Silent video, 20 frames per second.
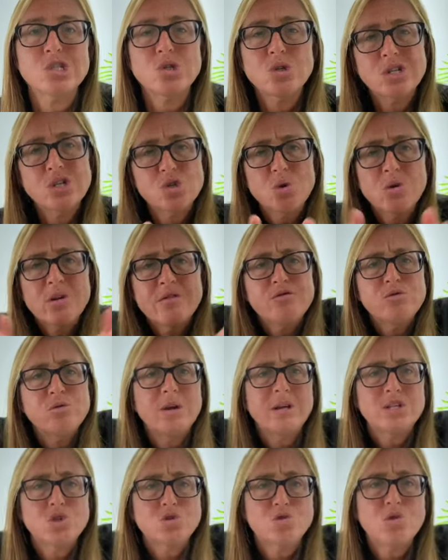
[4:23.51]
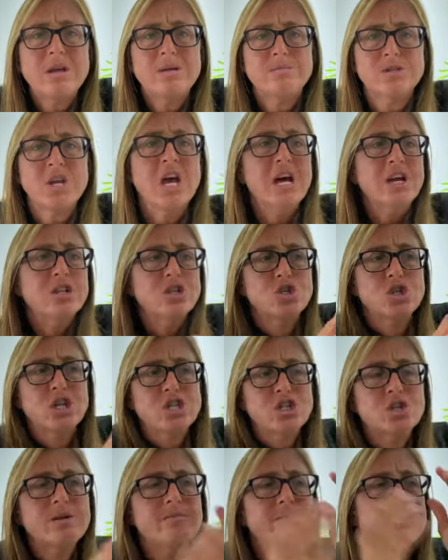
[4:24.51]
So there's sort of two extremes. There's an
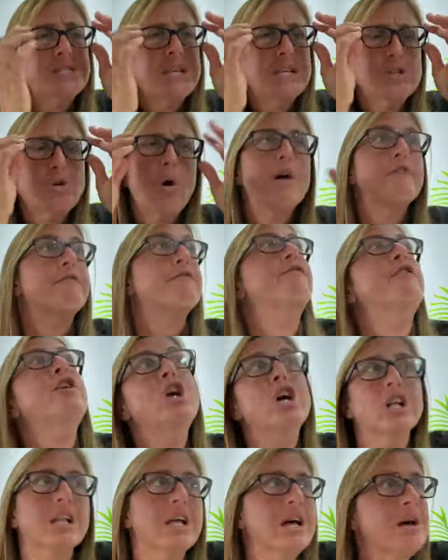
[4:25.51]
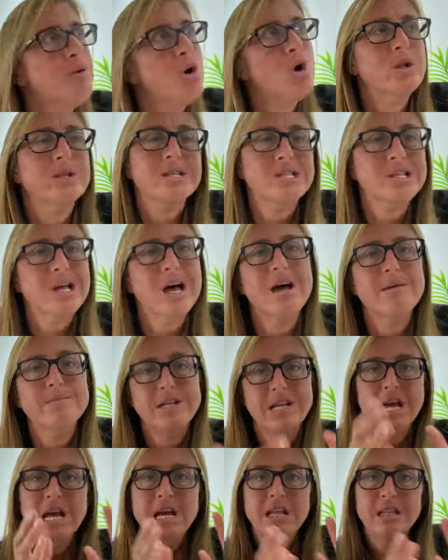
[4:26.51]
extreme that says, oh, I feel him all the time,
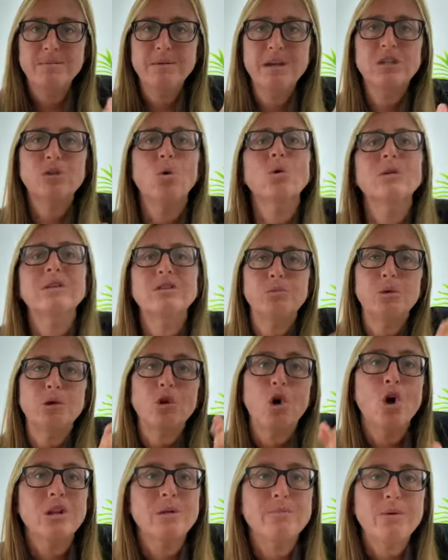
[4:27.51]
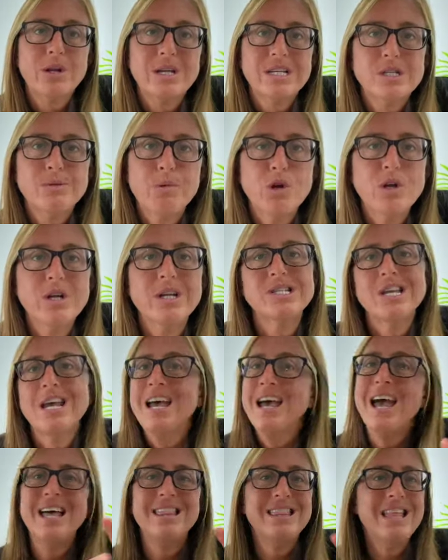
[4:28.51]
and they make the Holy Spirit all about experience.
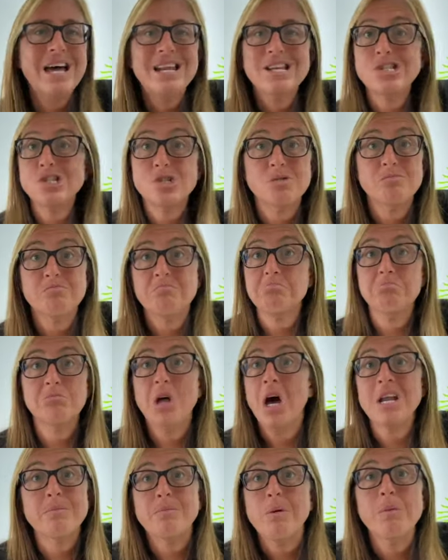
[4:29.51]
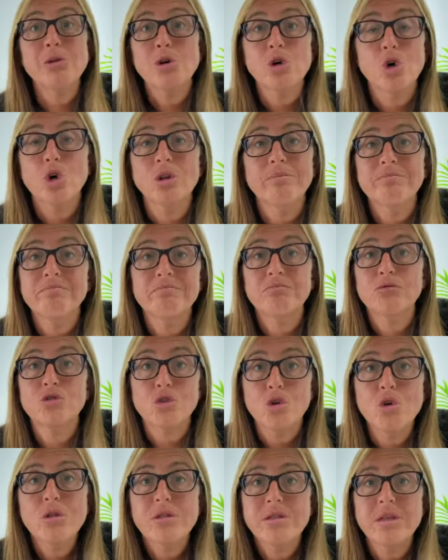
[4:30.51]
And that is not a biblical
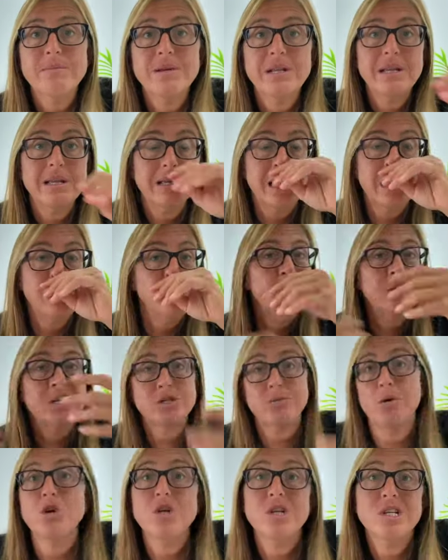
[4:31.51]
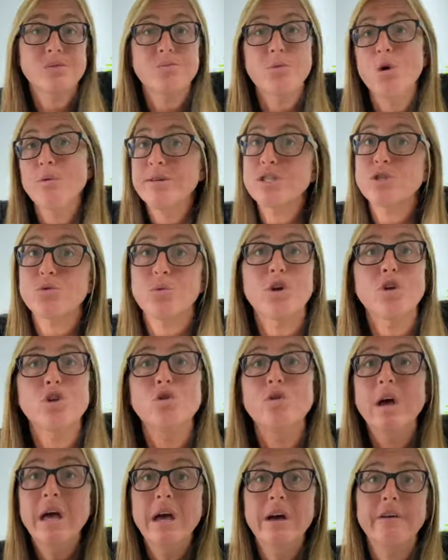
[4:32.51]
truth. I mean, can you experience moments where
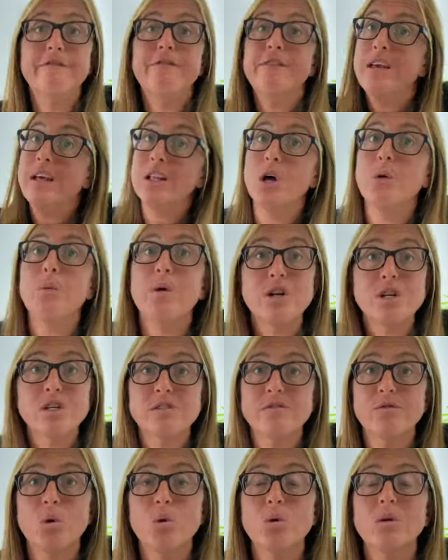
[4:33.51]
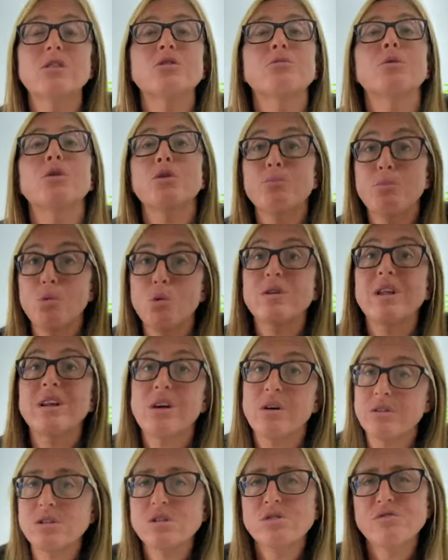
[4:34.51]
you feel awareness of the Holy Spirit more than
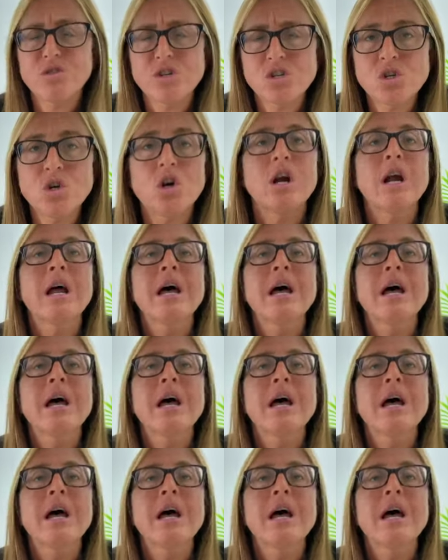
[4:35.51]
others? For sure.